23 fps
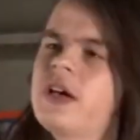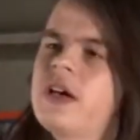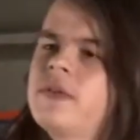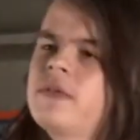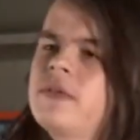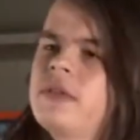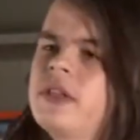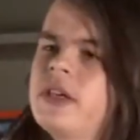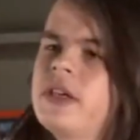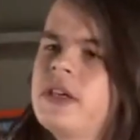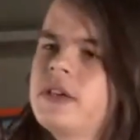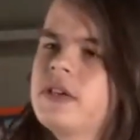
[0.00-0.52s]

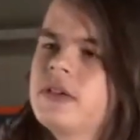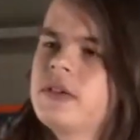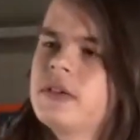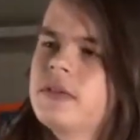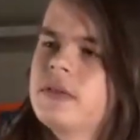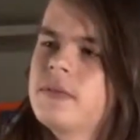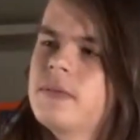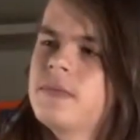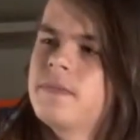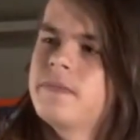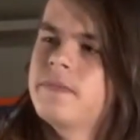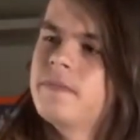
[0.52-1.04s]
like uh,
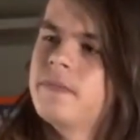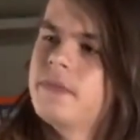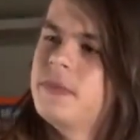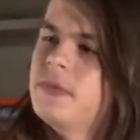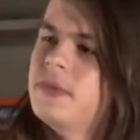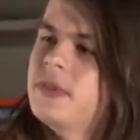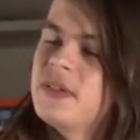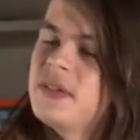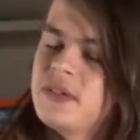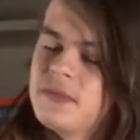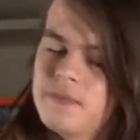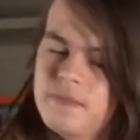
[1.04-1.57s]

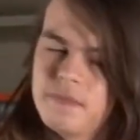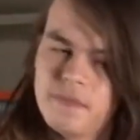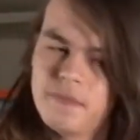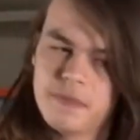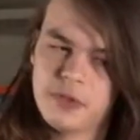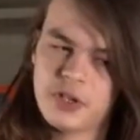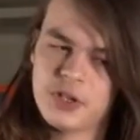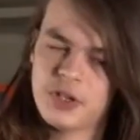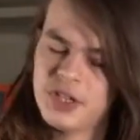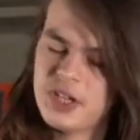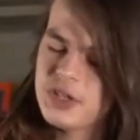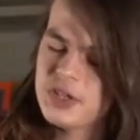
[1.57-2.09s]
the
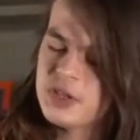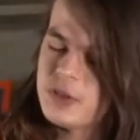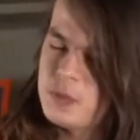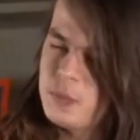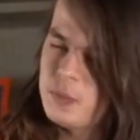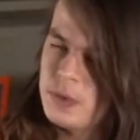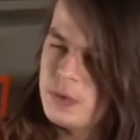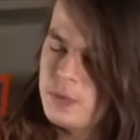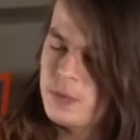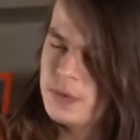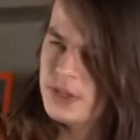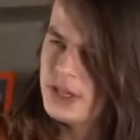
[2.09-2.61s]
connection
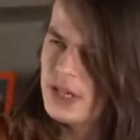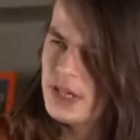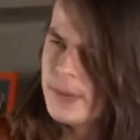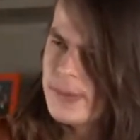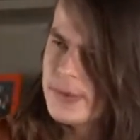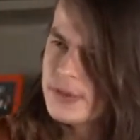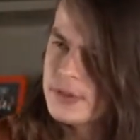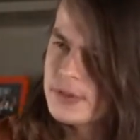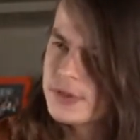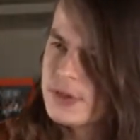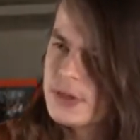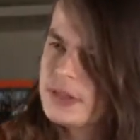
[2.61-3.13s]
between
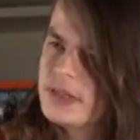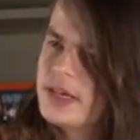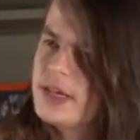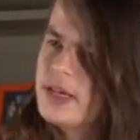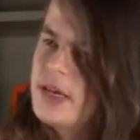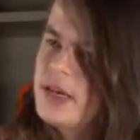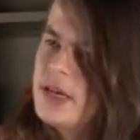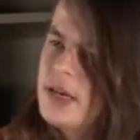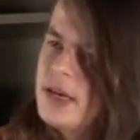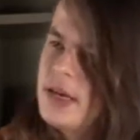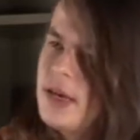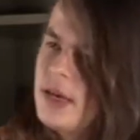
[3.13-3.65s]
chemistry and lie.
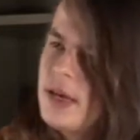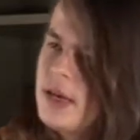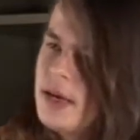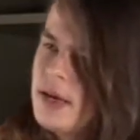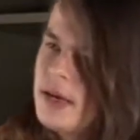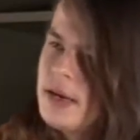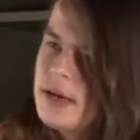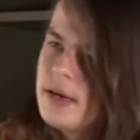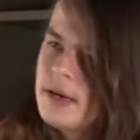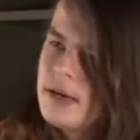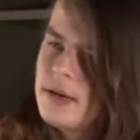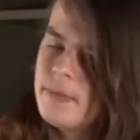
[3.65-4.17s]

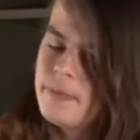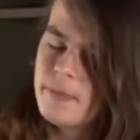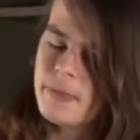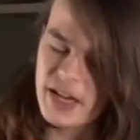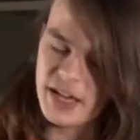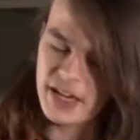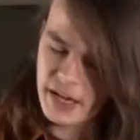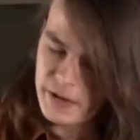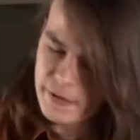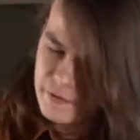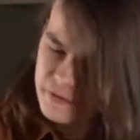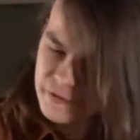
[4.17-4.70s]
I
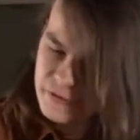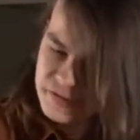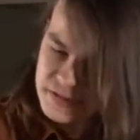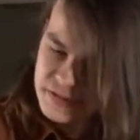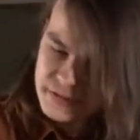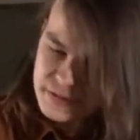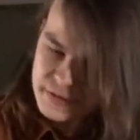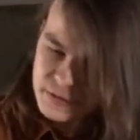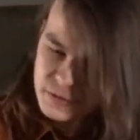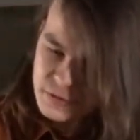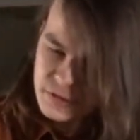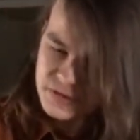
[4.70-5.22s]
have
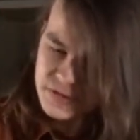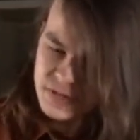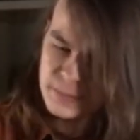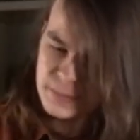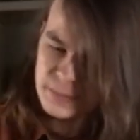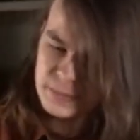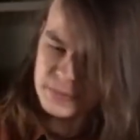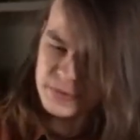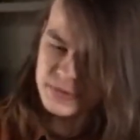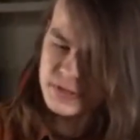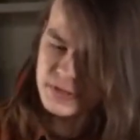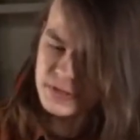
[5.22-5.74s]
few
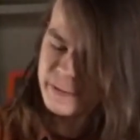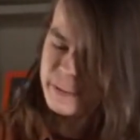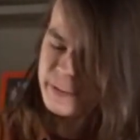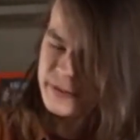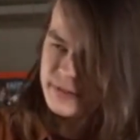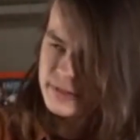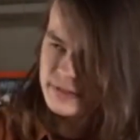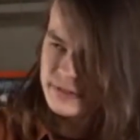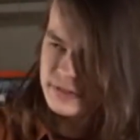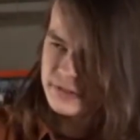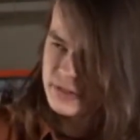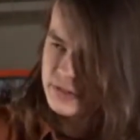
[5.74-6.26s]
examples that will
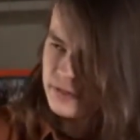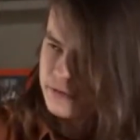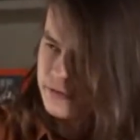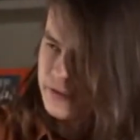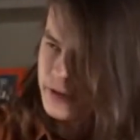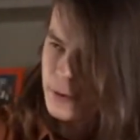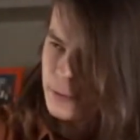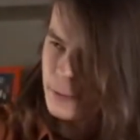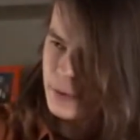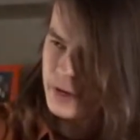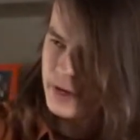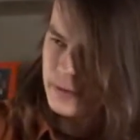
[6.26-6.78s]
qualify
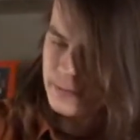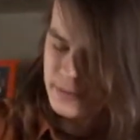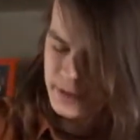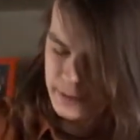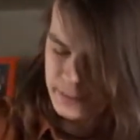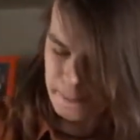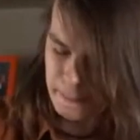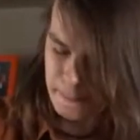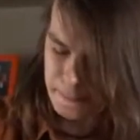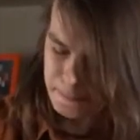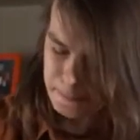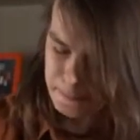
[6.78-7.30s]
what I mean.
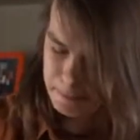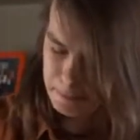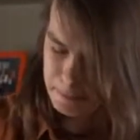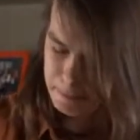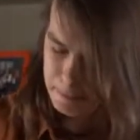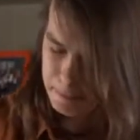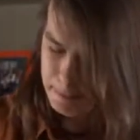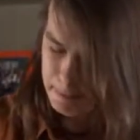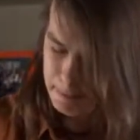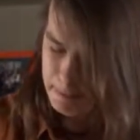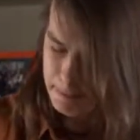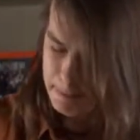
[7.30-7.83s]

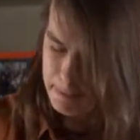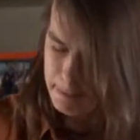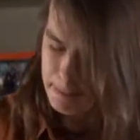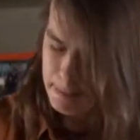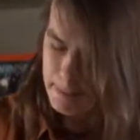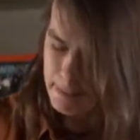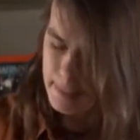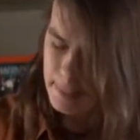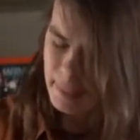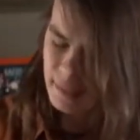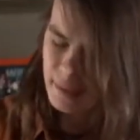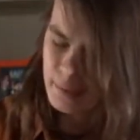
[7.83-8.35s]

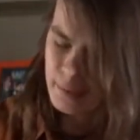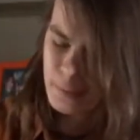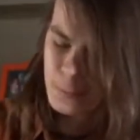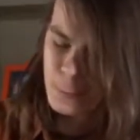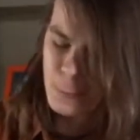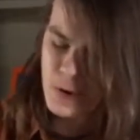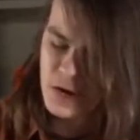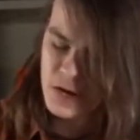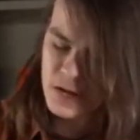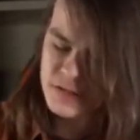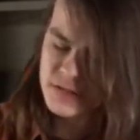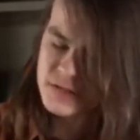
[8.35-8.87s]

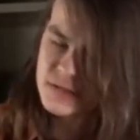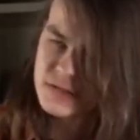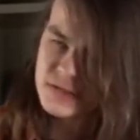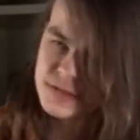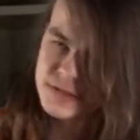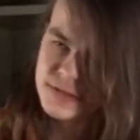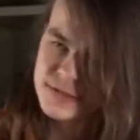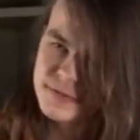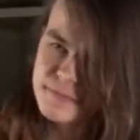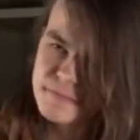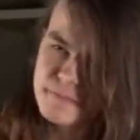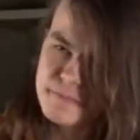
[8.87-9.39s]
Once
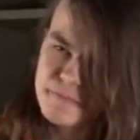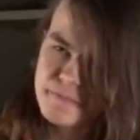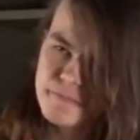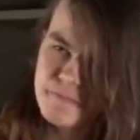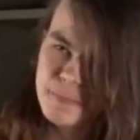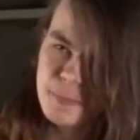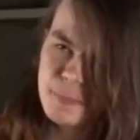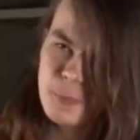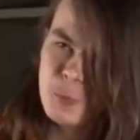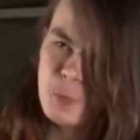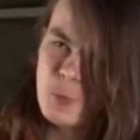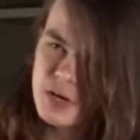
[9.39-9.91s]

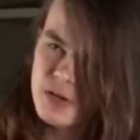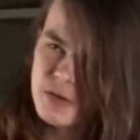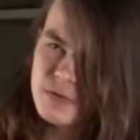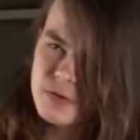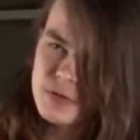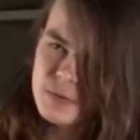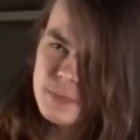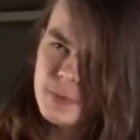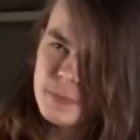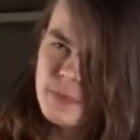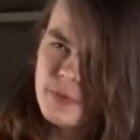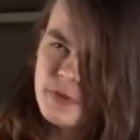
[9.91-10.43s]
when I was
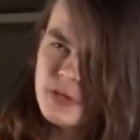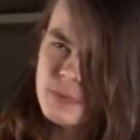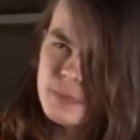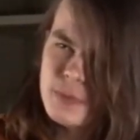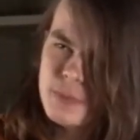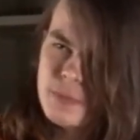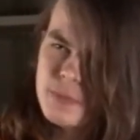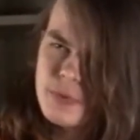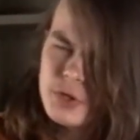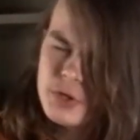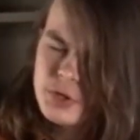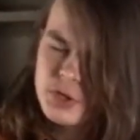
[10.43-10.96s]
preparing my
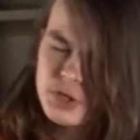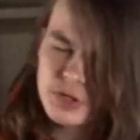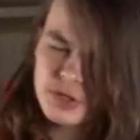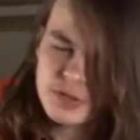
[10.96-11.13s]
project,